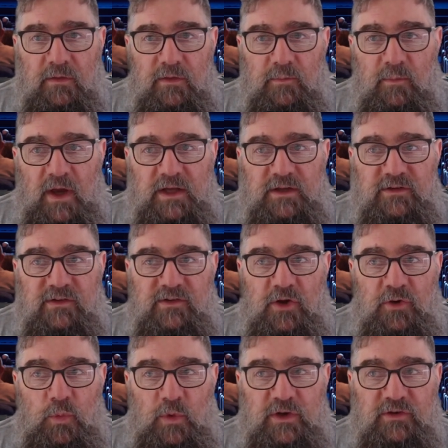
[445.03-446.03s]
the
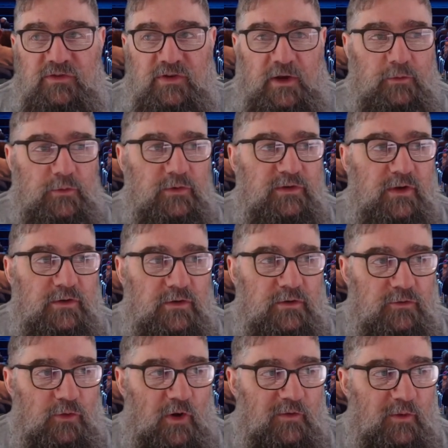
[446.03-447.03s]
Maidstone West shuttles,
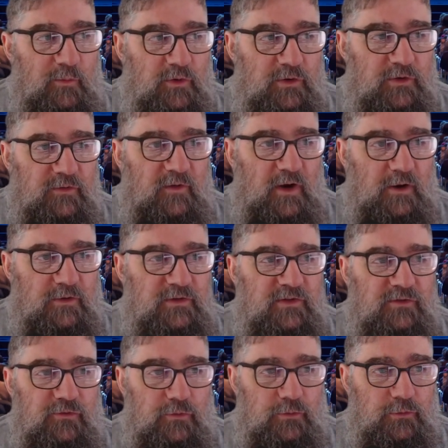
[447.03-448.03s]
drivable as far as
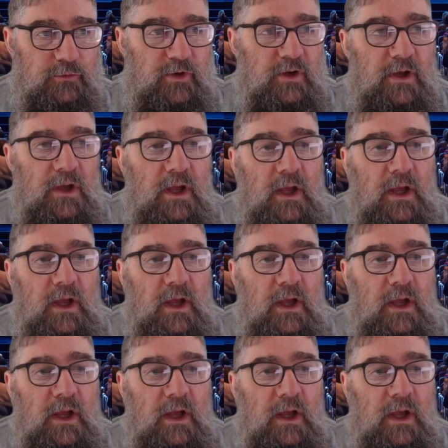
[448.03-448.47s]
Strood,